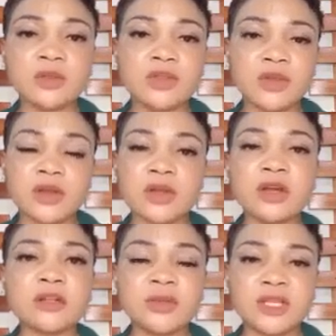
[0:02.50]
Hello there.
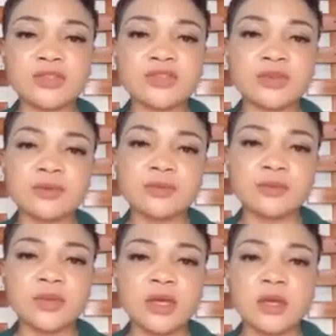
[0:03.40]
God bless you.
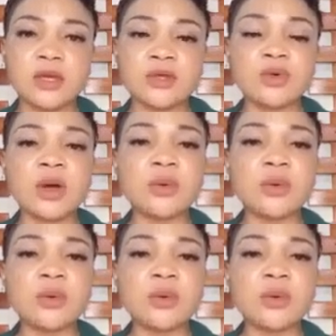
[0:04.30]
You